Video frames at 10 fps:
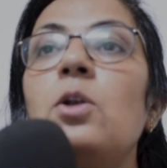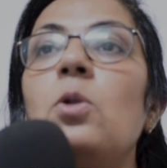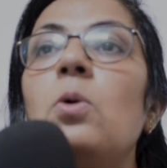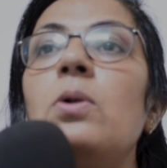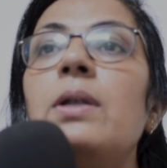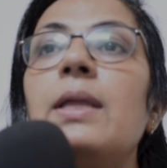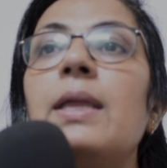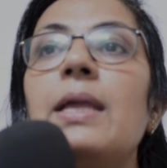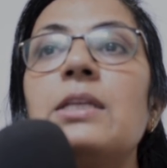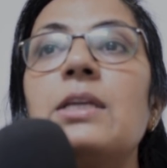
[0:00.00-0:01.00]
Don't
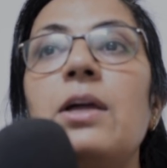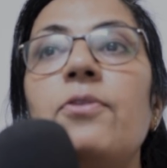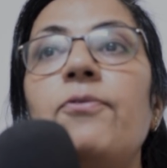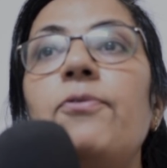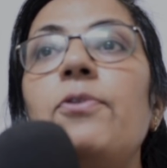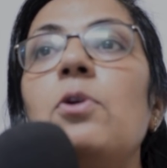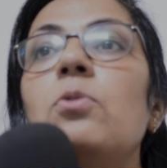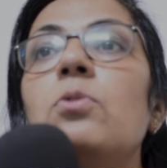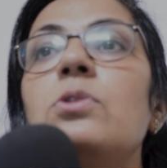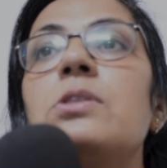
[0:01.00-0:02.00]
get
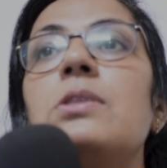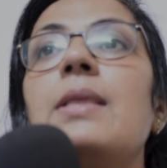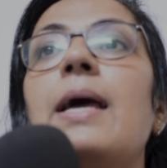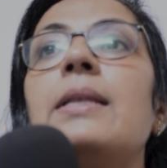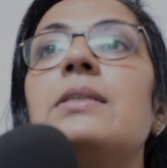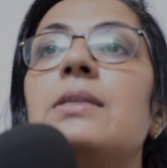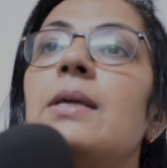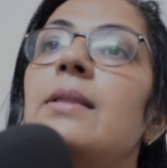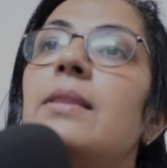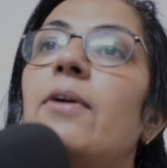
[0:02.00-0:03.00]
confused that
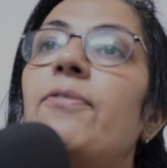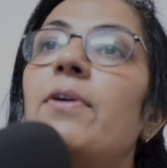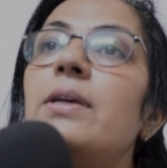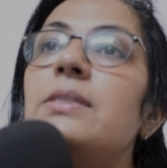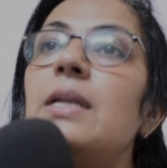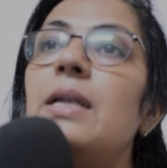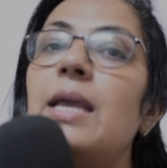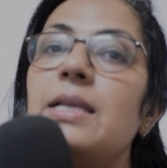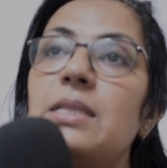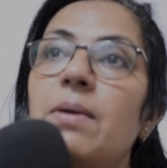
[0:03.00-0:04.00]
the first
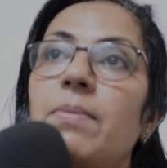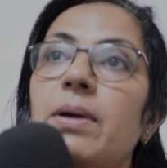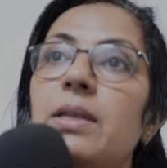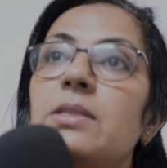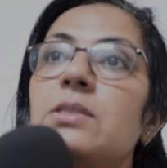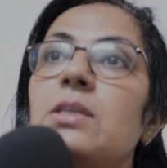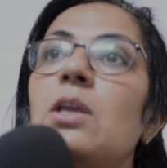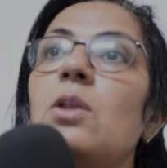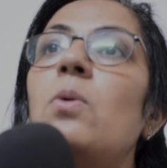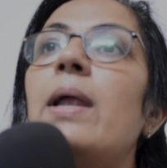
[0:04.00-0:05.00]
index number is
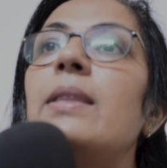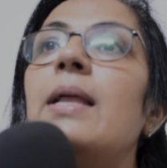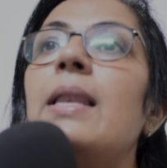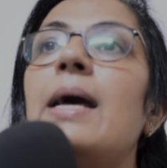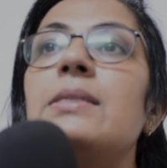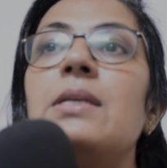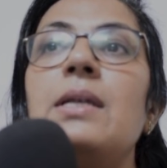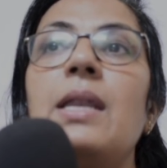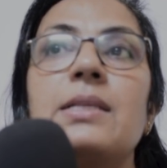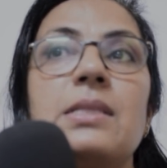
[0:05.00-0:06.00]
0 and the last
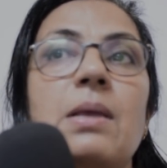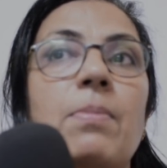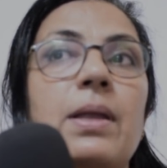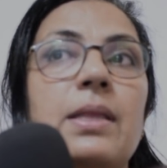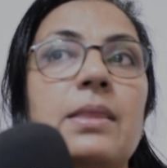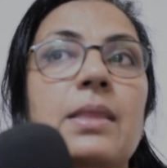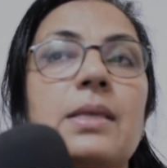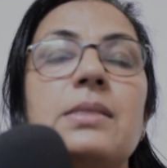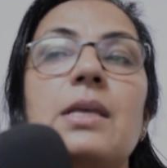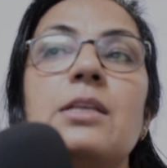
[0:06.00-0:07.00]
index number and
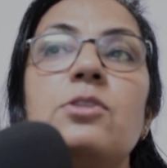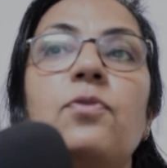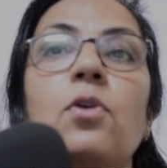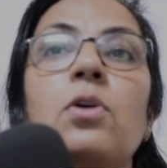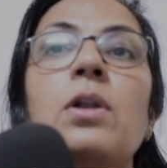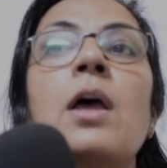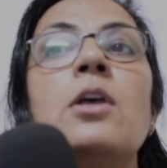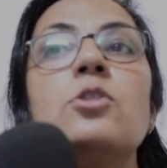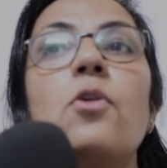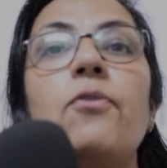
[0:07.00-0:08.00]
this is 4.
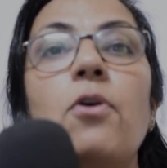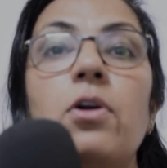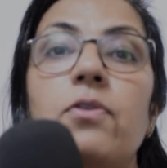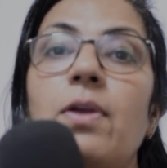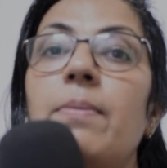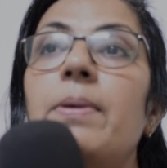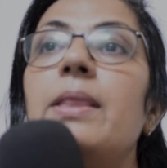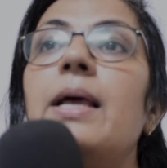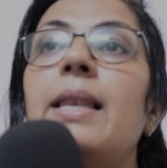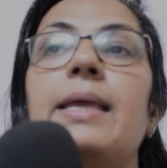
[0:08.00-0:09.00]
So, 4 will be
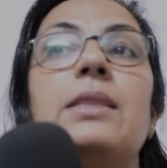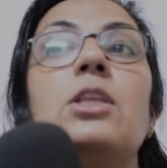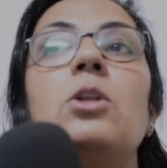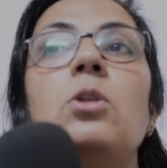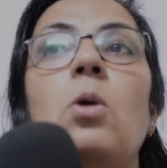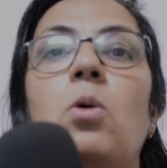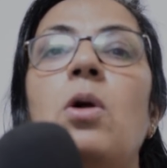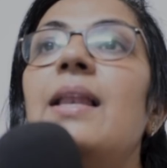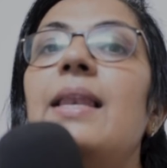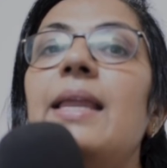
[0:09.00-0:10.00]
the length. No.
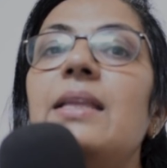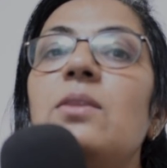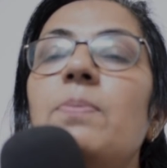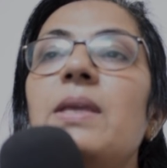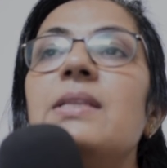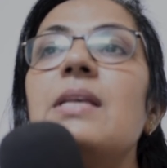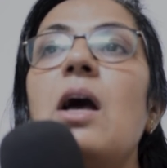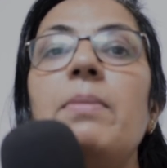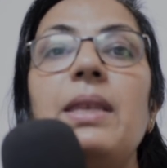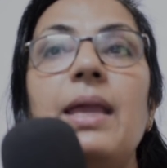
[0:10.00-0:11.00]
Length means
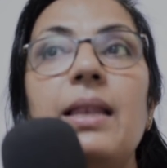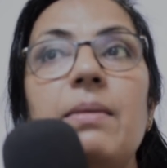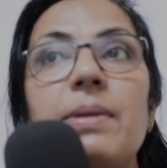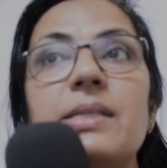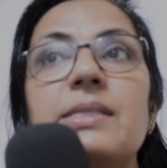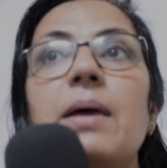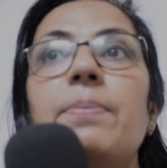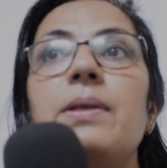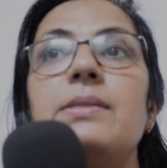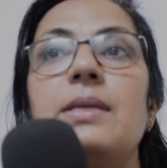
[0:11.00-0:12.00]
how many elements are
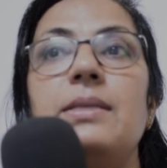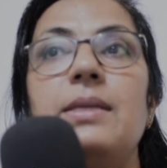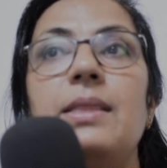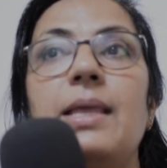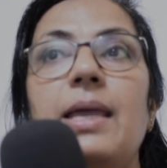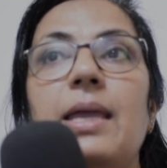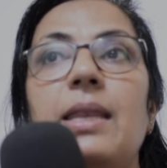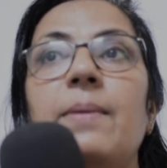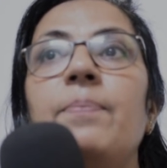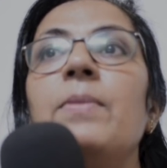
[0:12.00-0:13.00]
present in the array.